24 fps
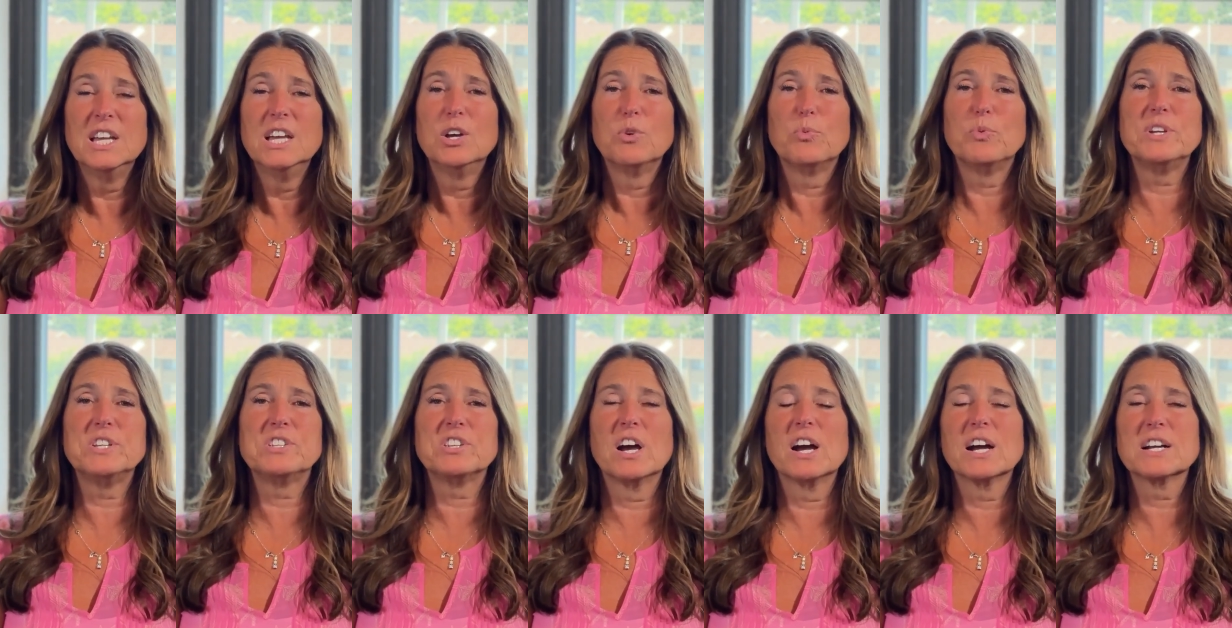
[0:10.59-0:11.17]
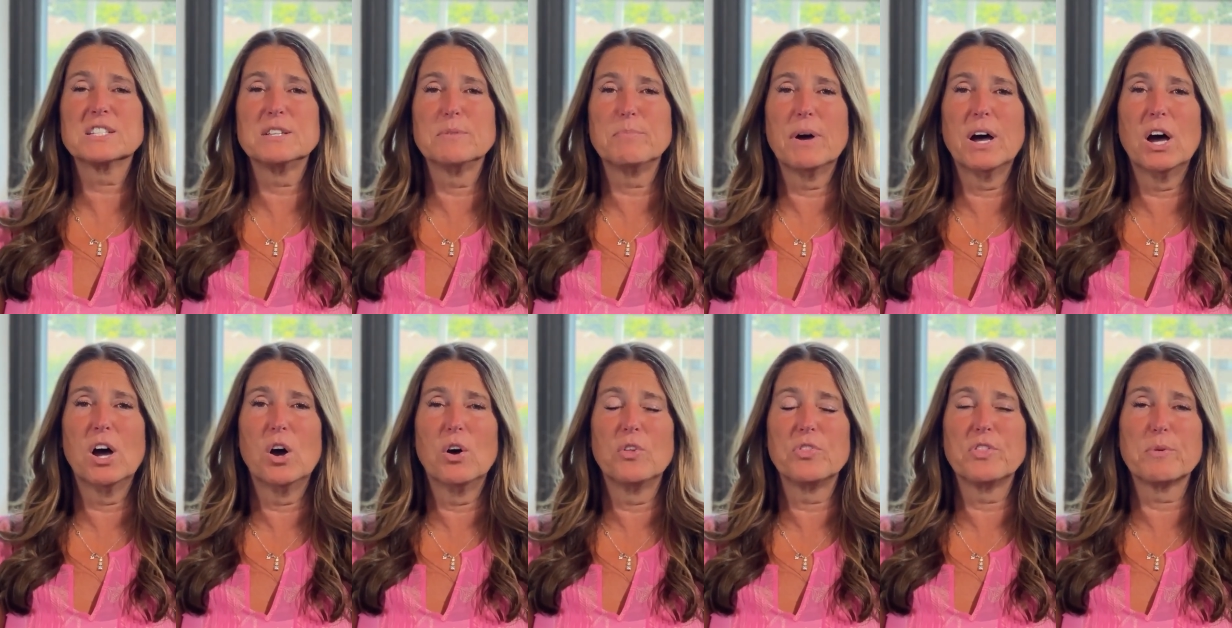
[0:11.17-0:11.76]
We talked
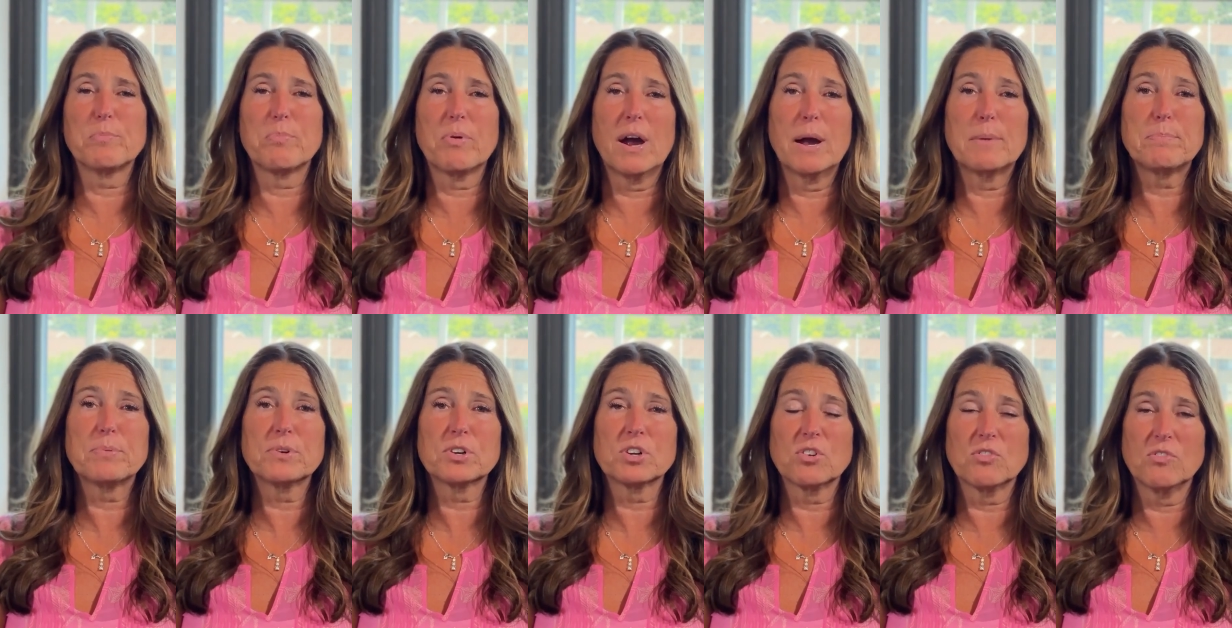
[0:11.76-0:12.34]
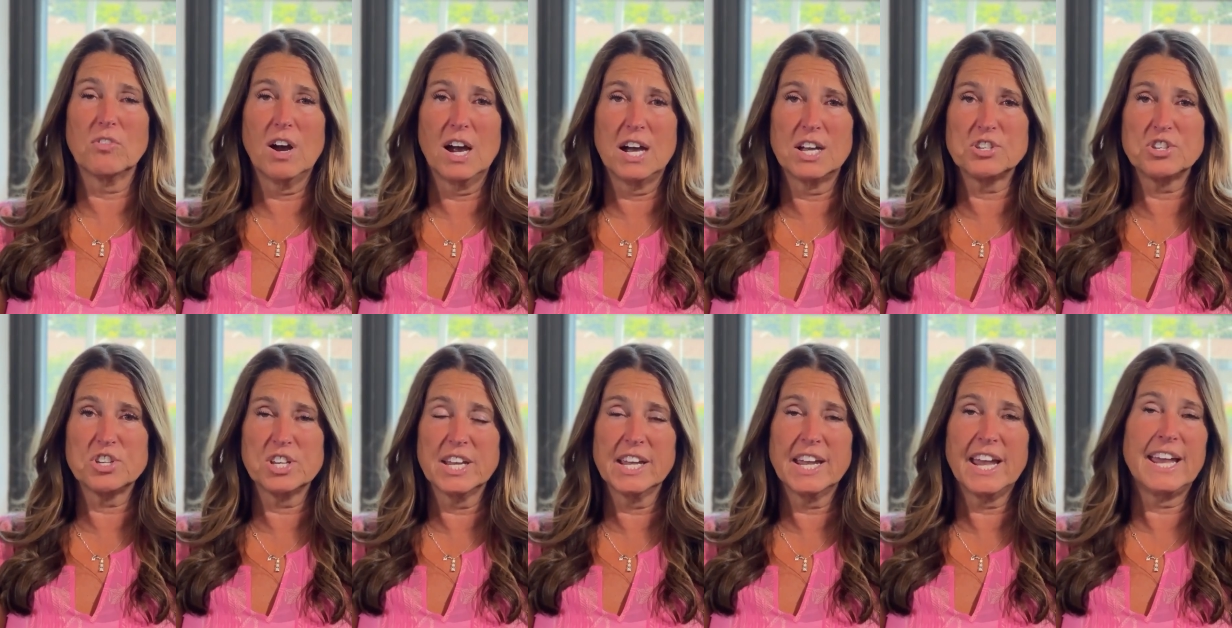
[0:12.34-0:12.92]
about the proper
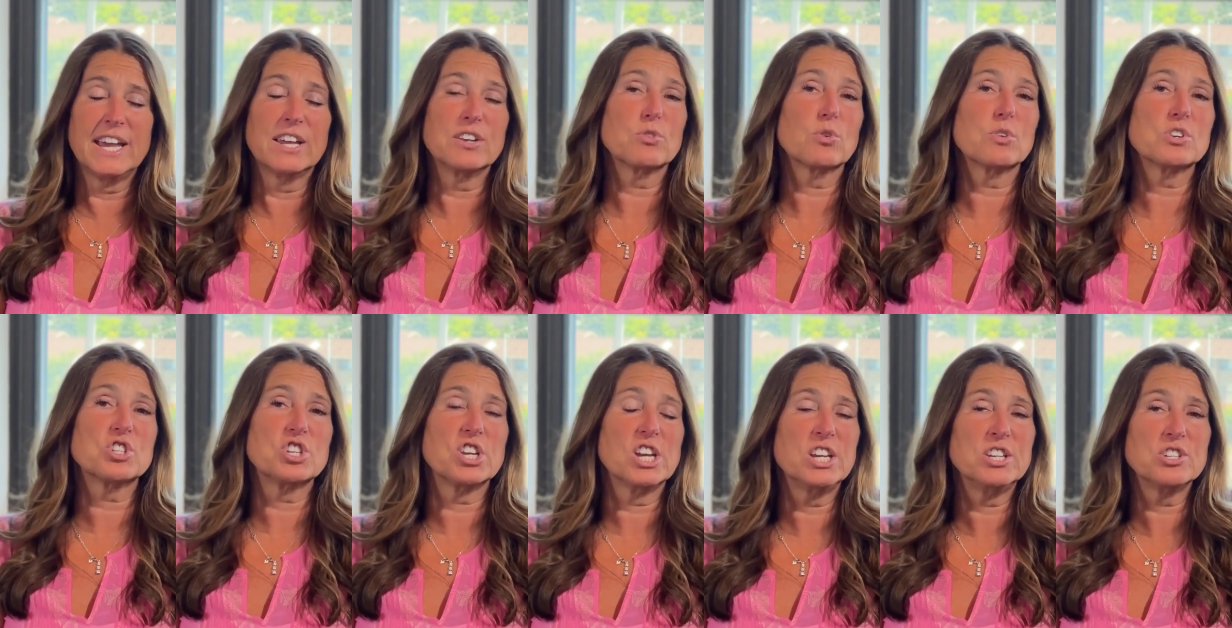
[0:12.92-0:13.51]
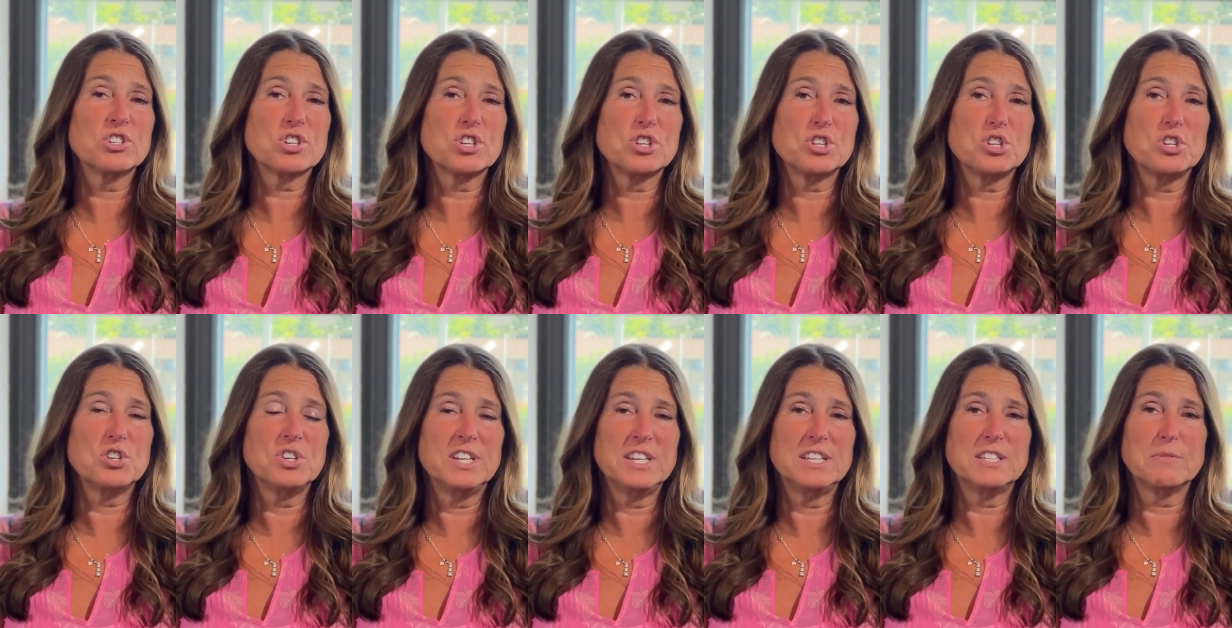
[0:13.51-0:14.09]
garaging and or changes you
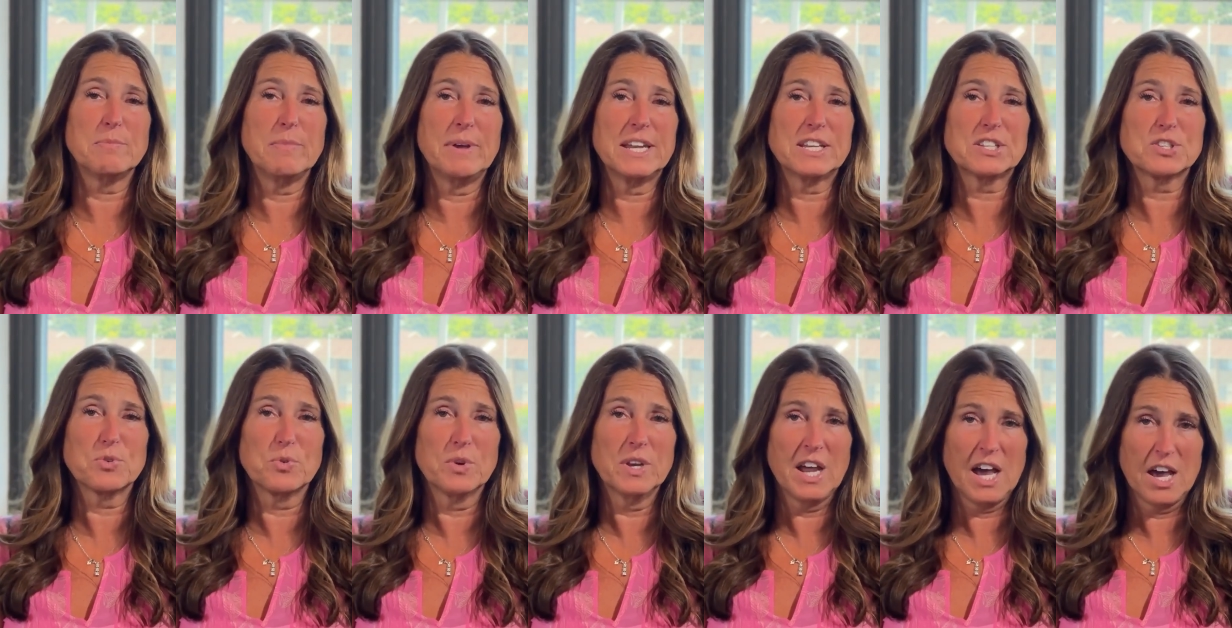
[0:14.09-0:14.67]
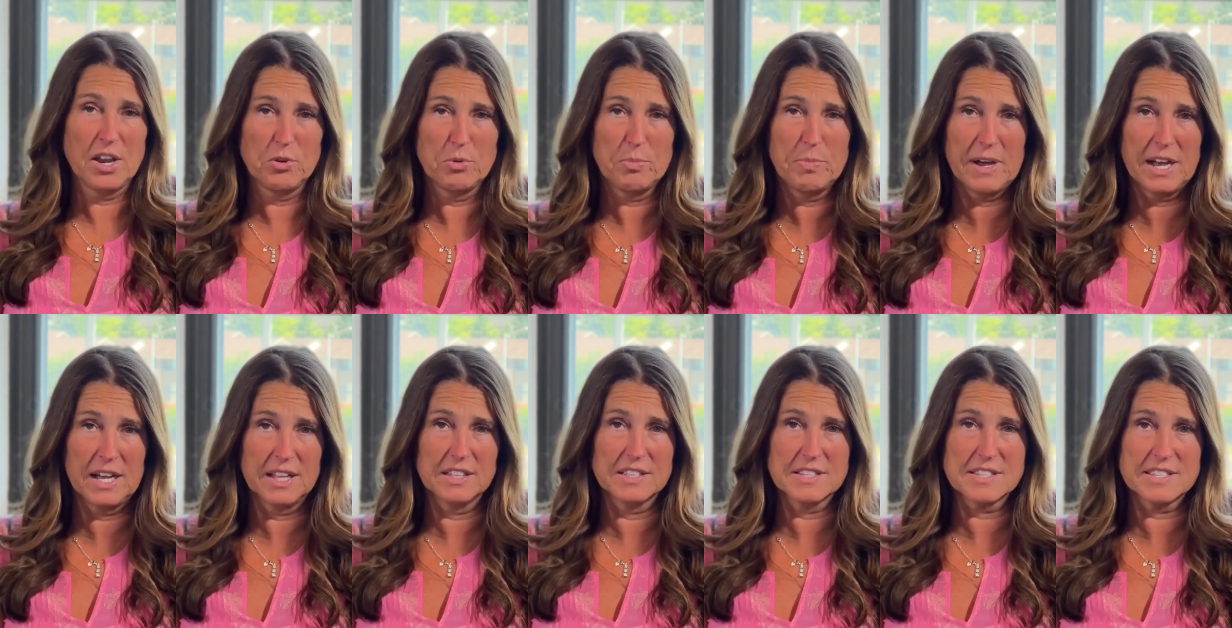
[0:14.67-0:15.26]
need to make to an auto
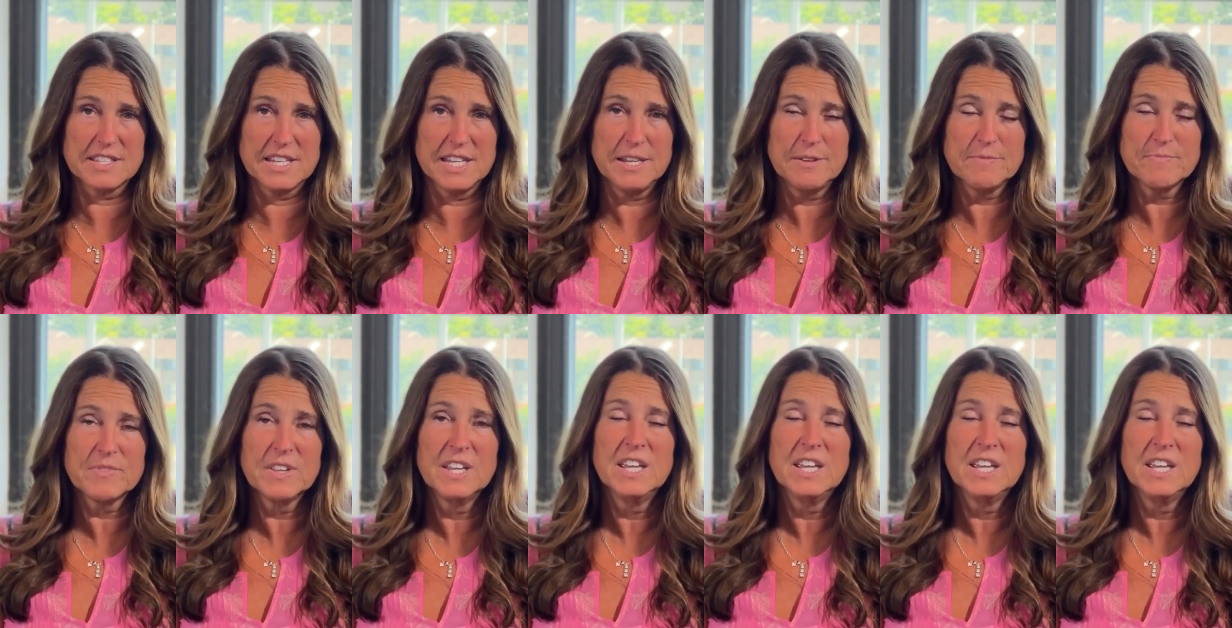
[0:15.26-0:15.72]
policy.